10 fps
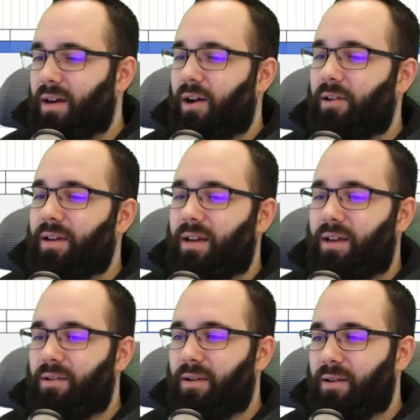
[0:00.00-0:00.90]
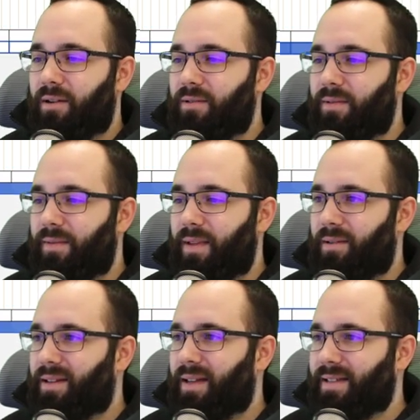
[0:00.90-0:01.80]
Okay, here we go, now
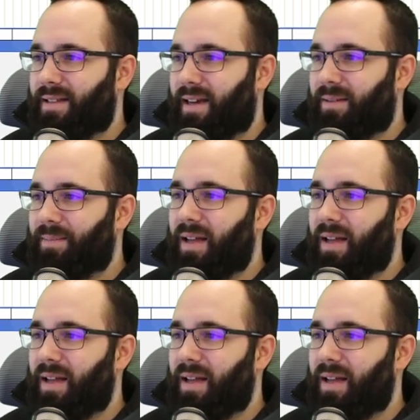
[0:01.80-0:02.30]
it does that.